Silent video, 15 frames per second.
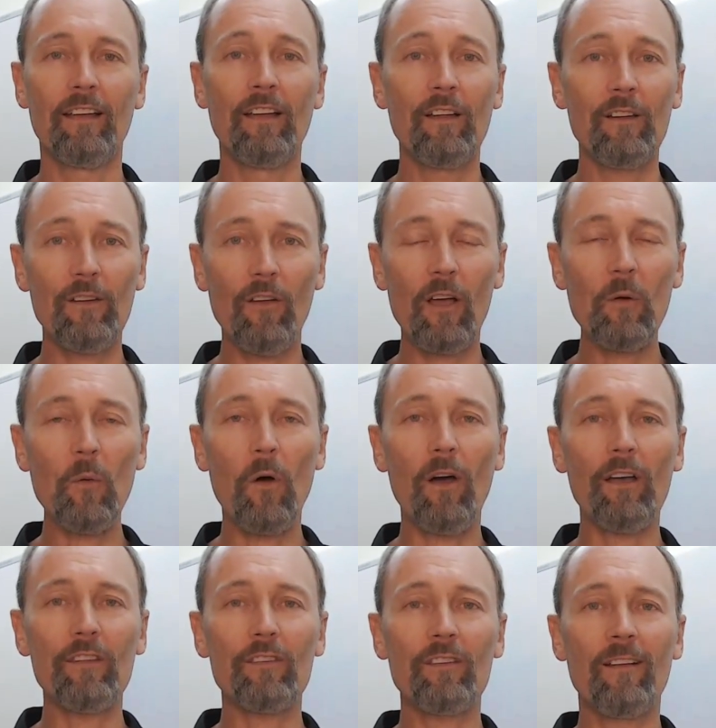
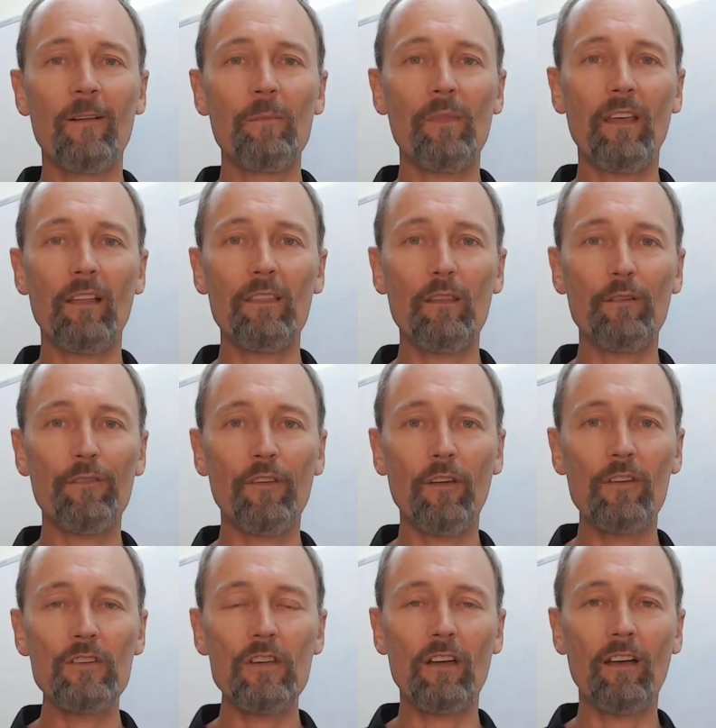Likewise, in the
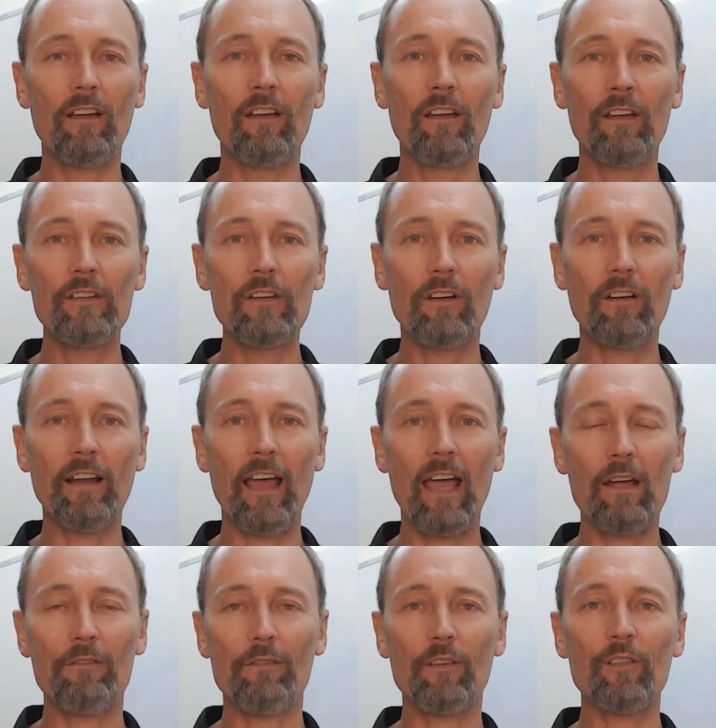future, you're going to
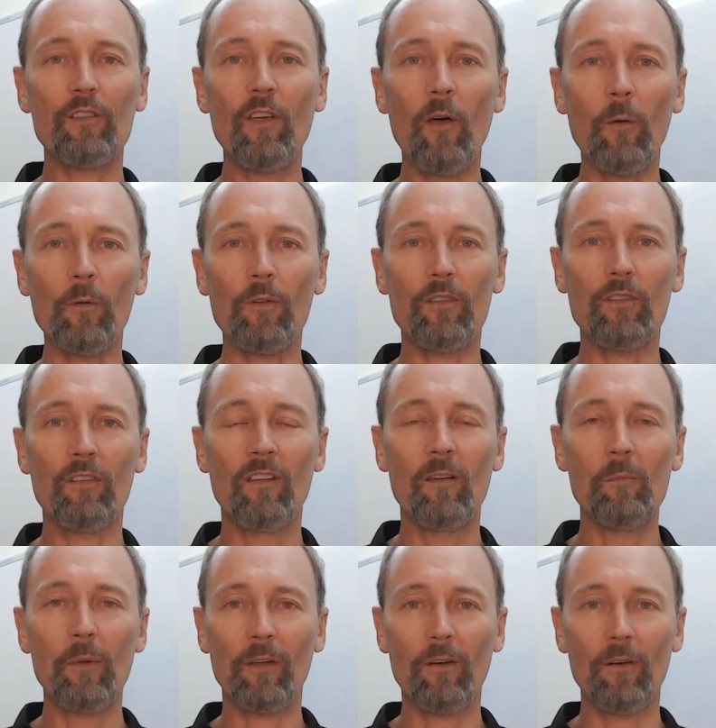have results
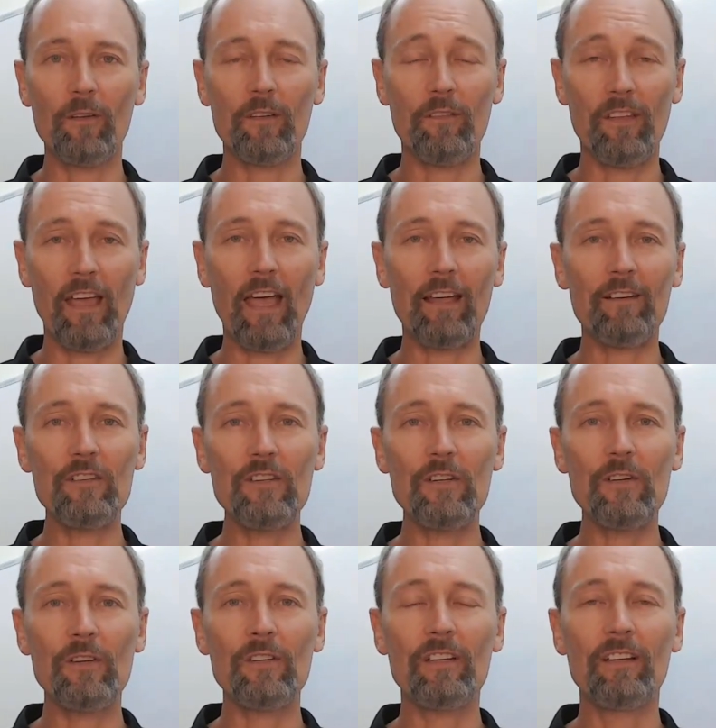because of the
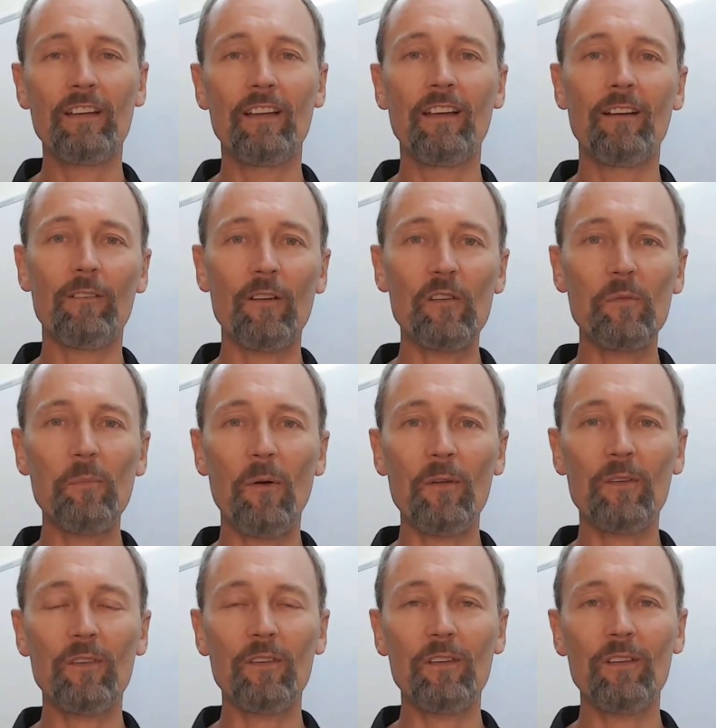attitude,
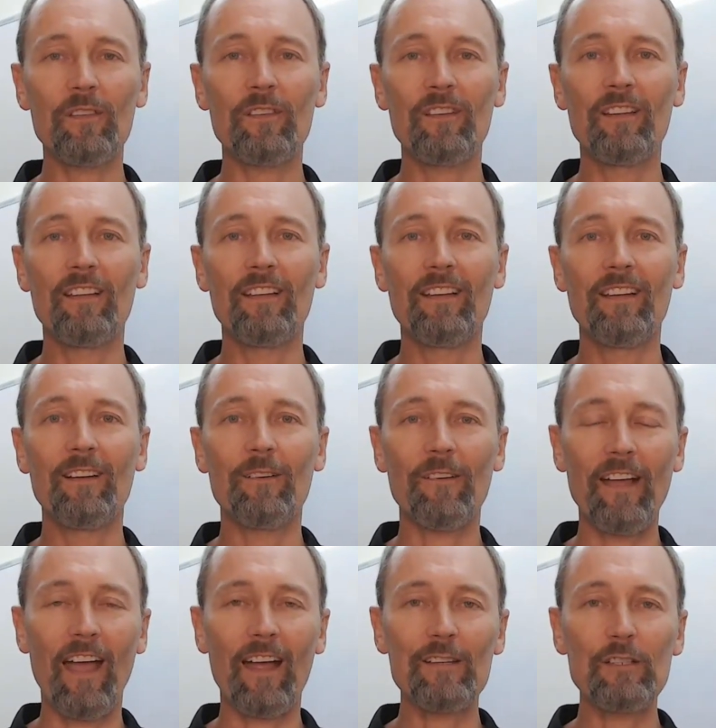responses,
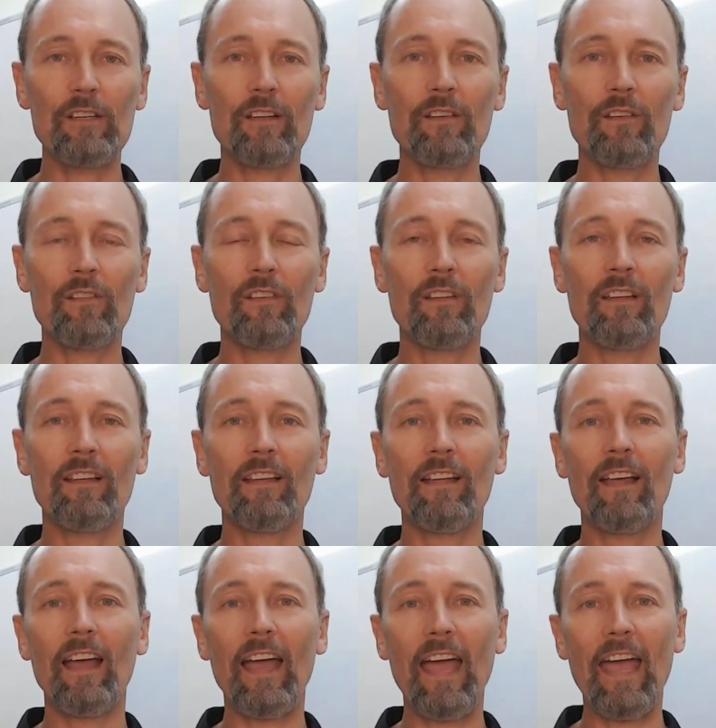reactions,
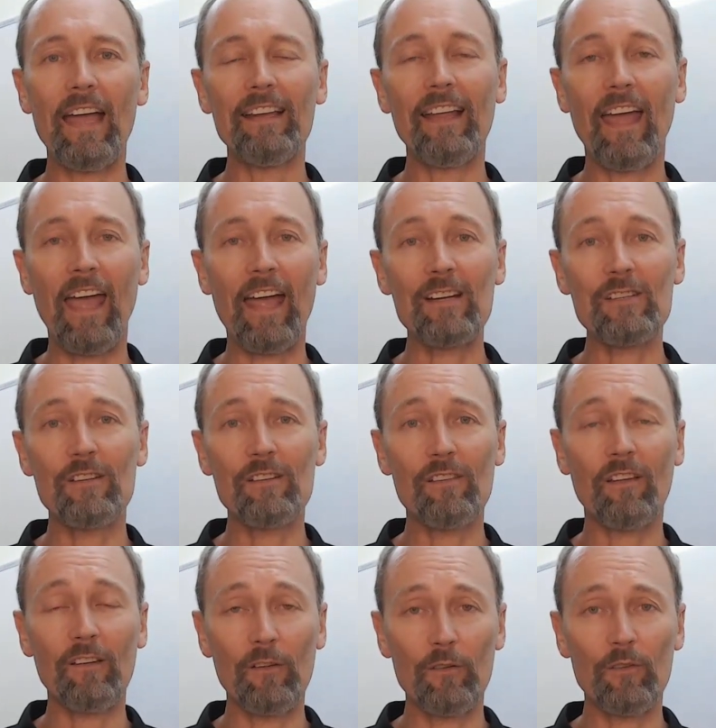and actions
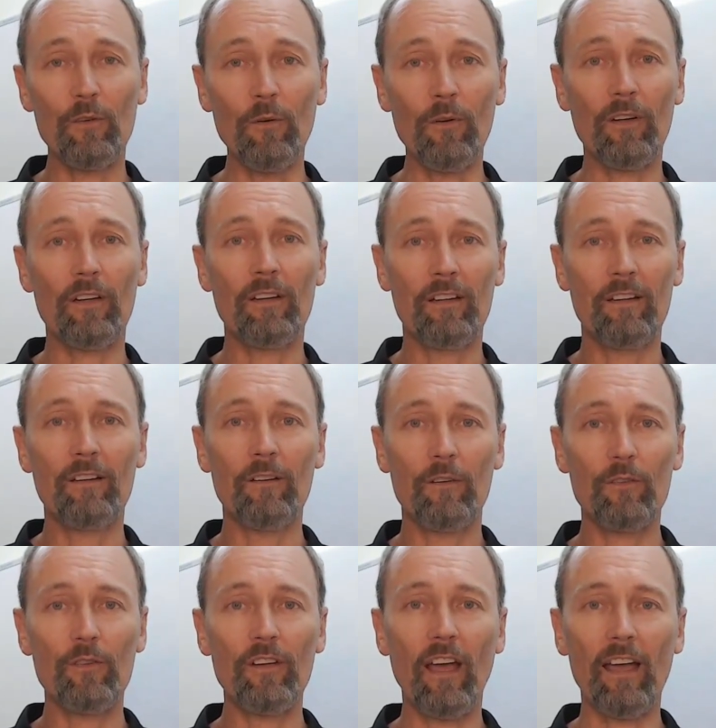that you took
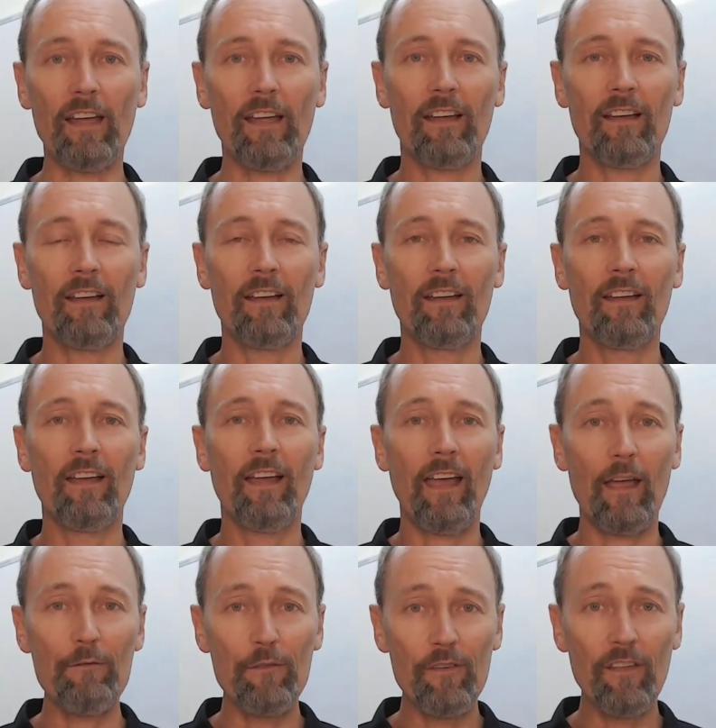today.
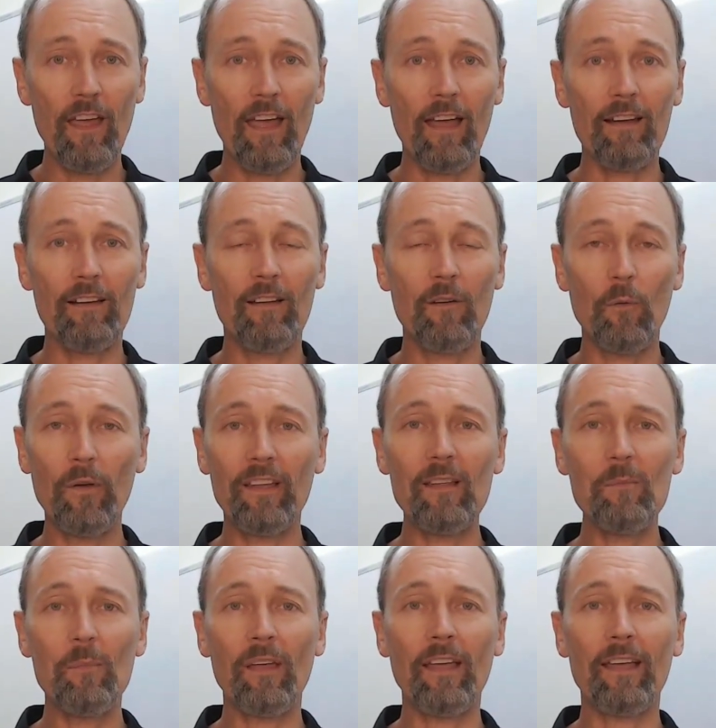And for that, we can
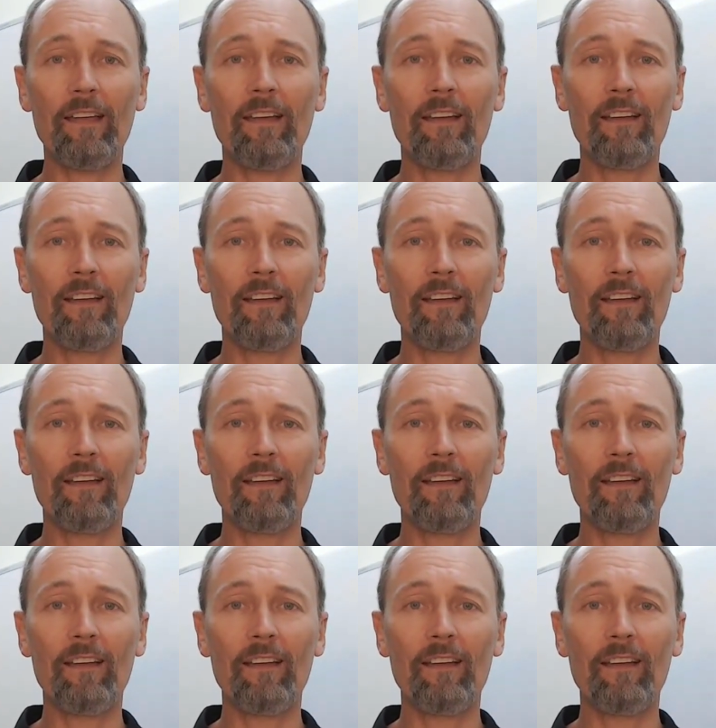be